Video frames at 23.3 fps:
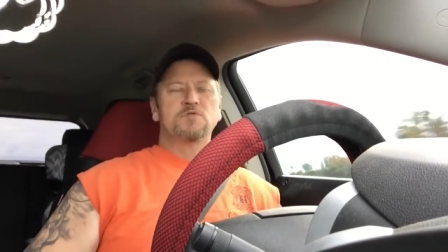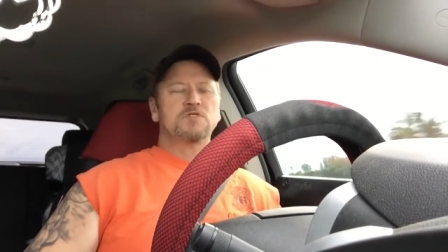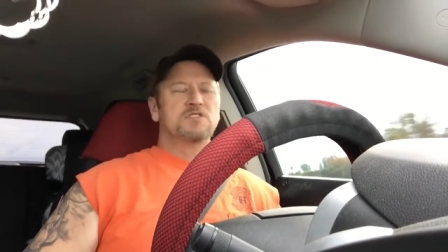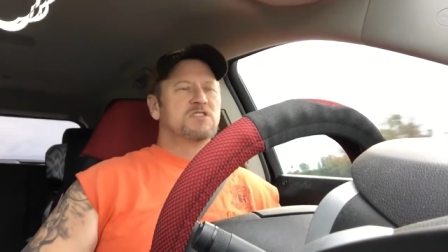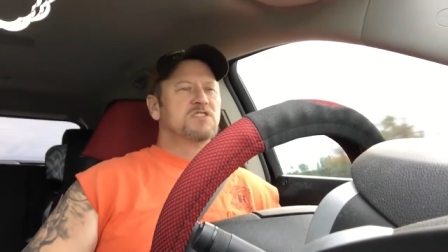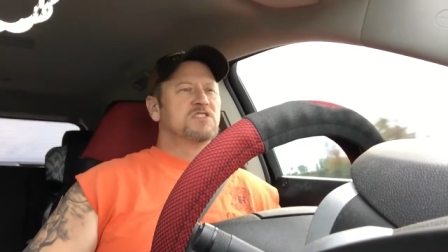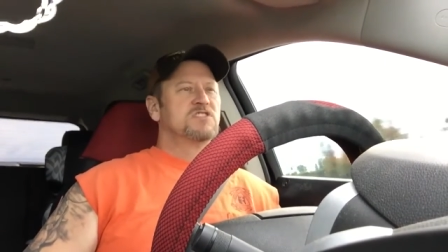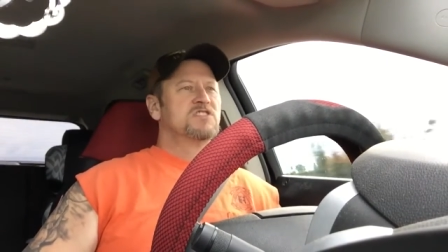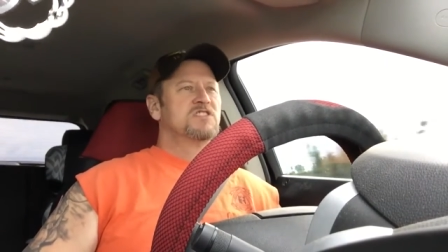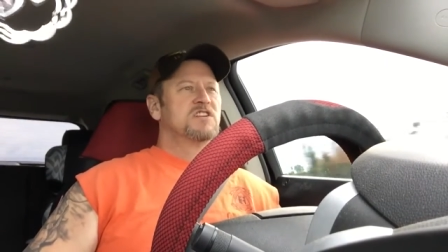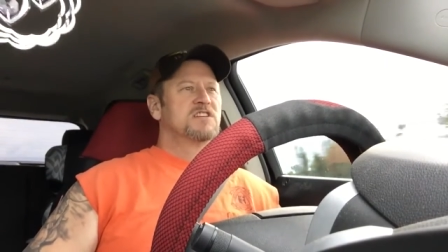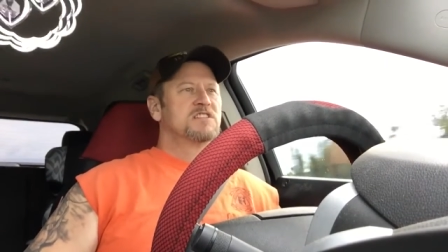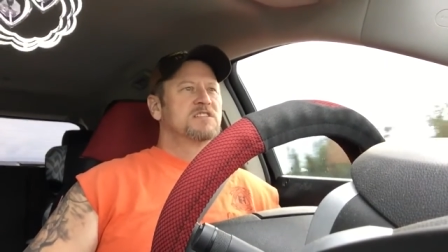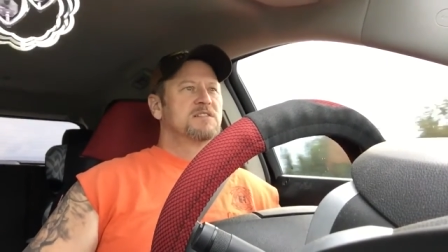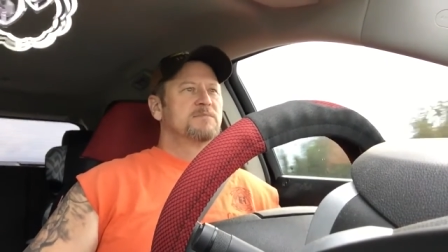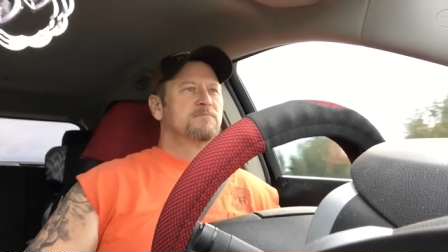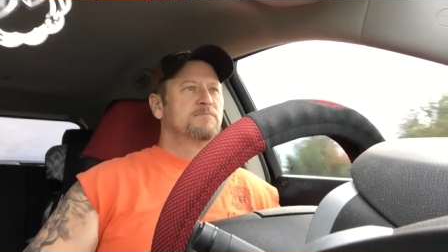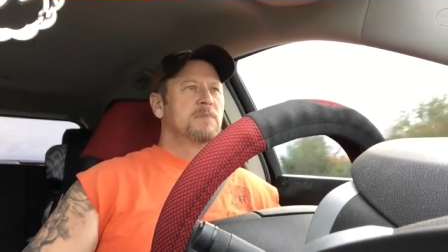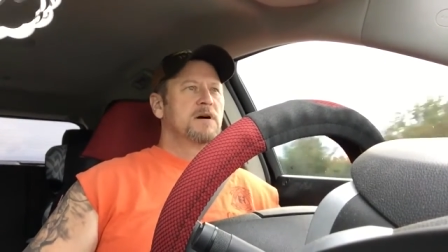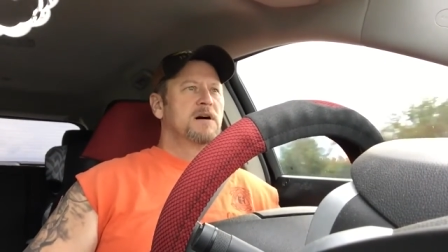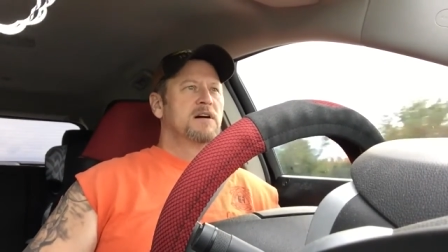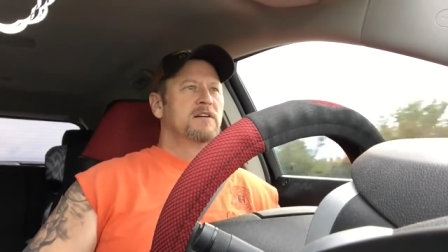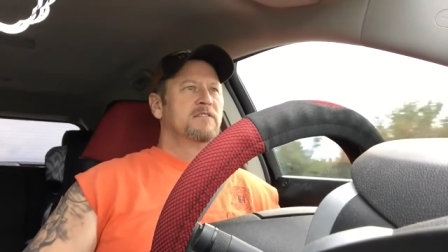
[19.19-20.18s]
which is just
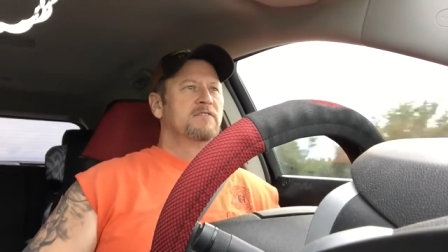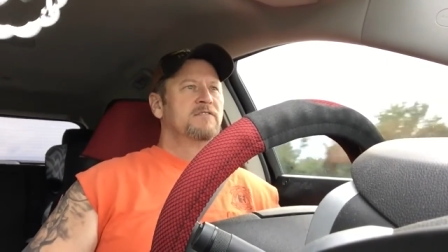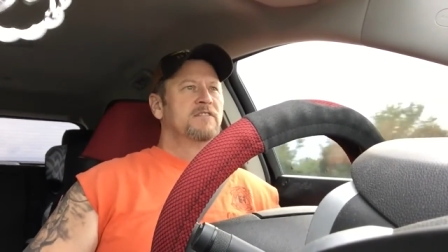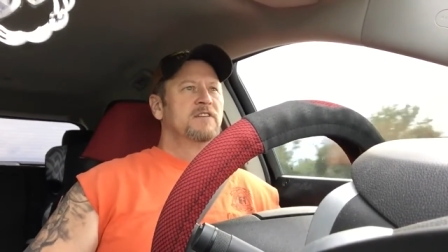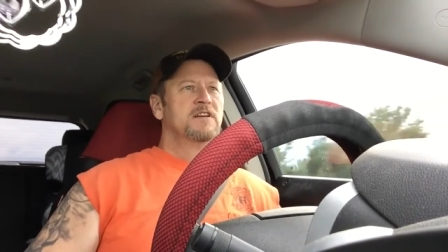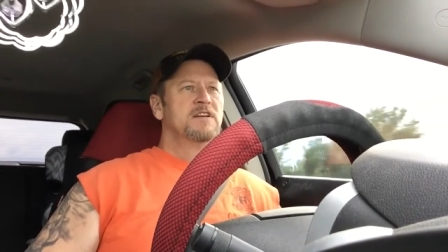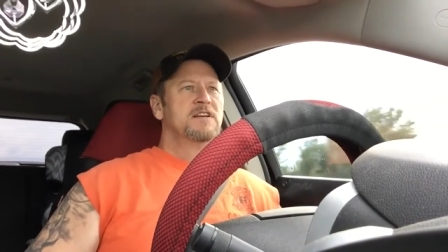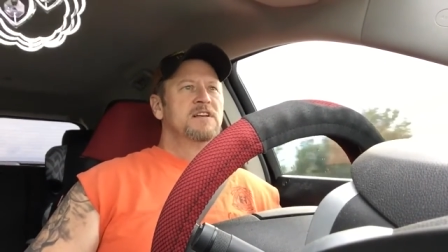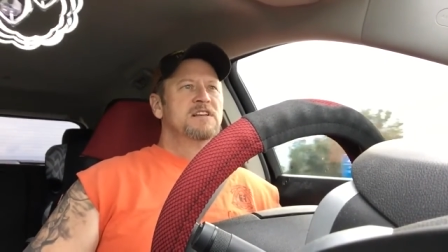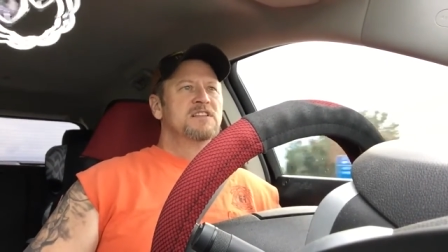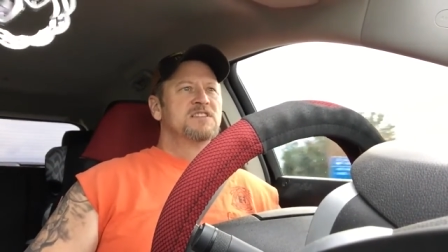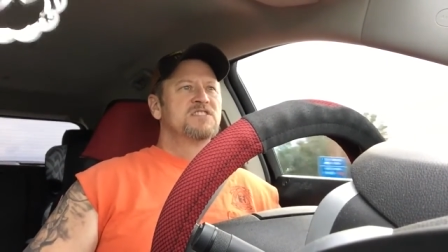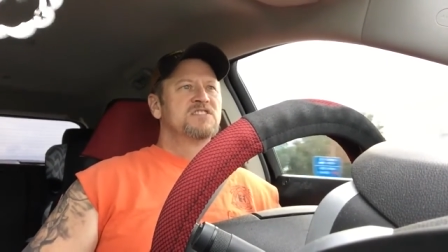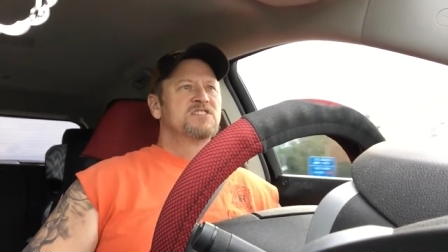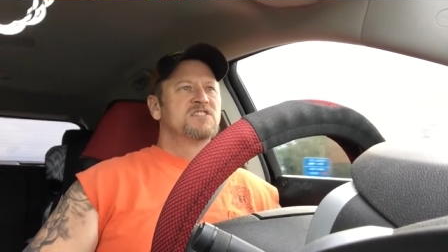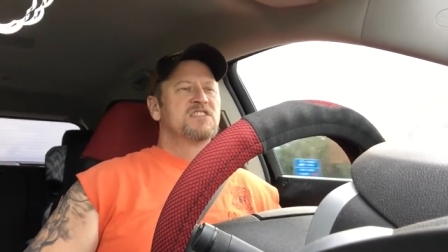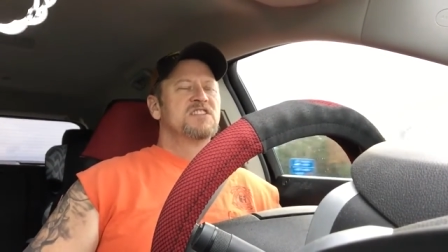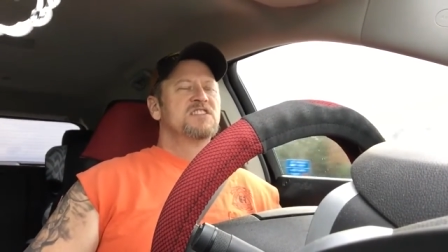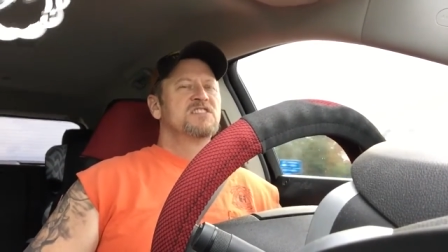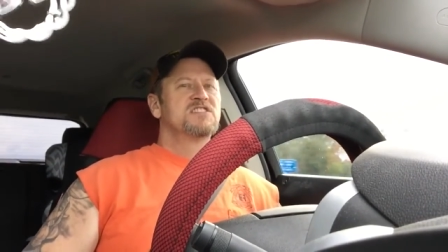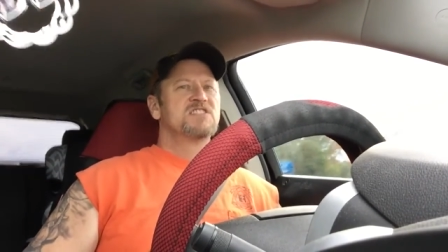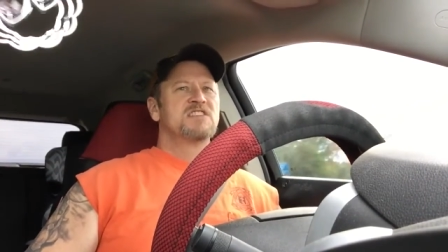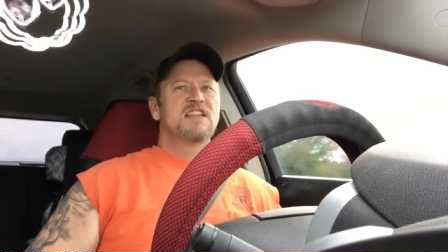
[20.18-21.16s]
above
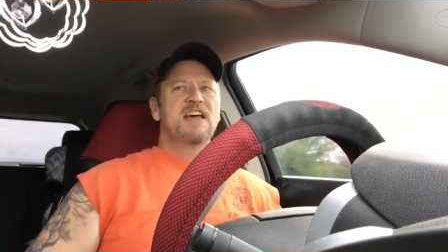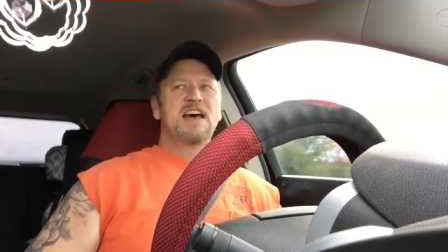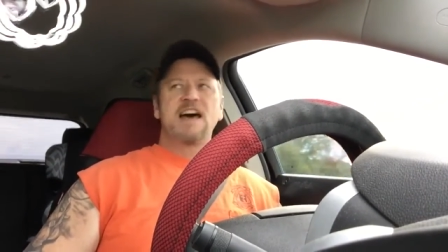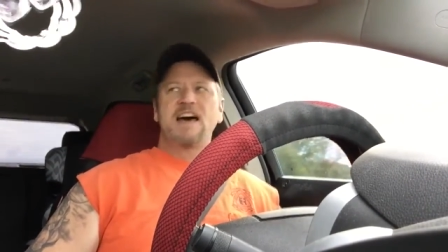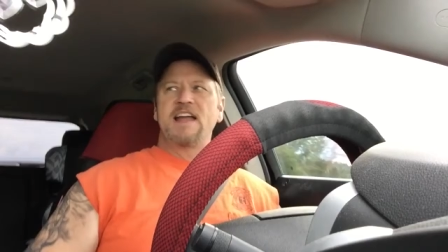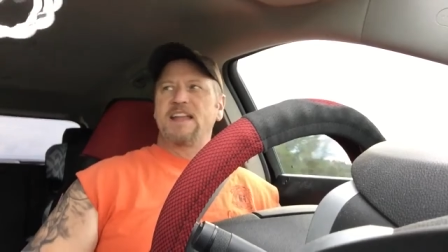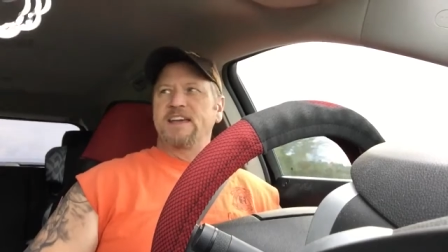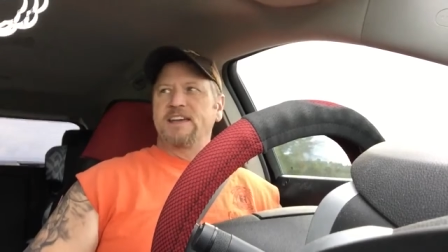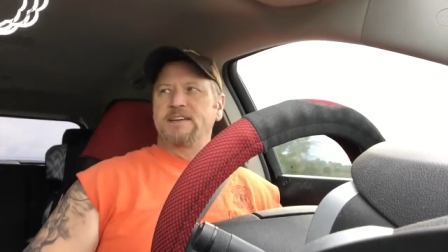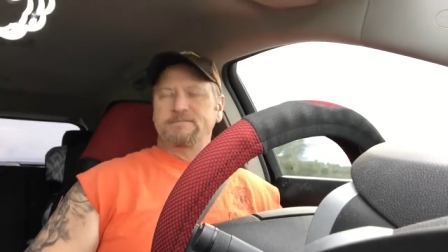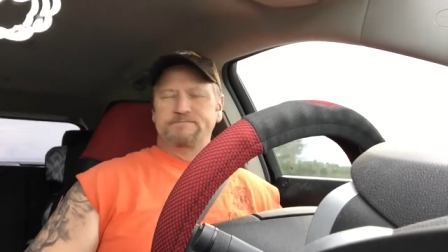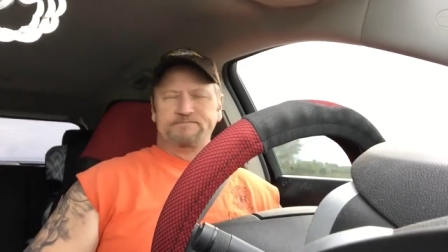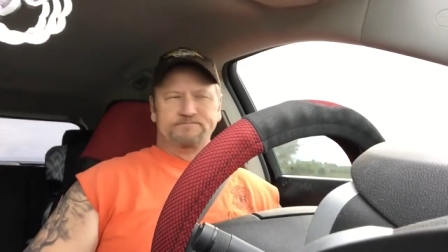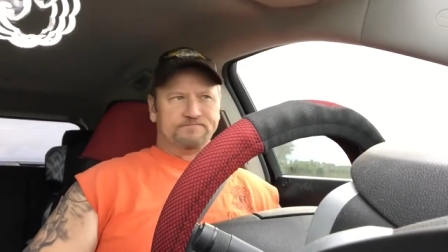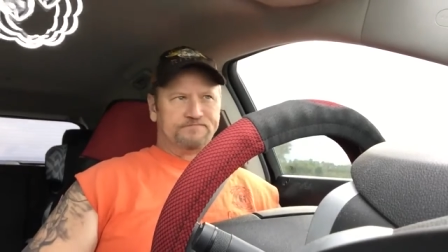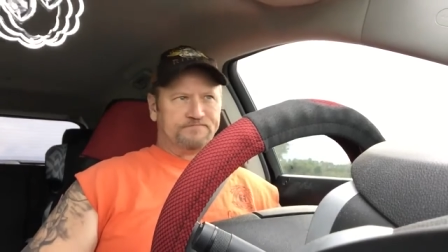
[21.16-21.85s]
Cincinnati.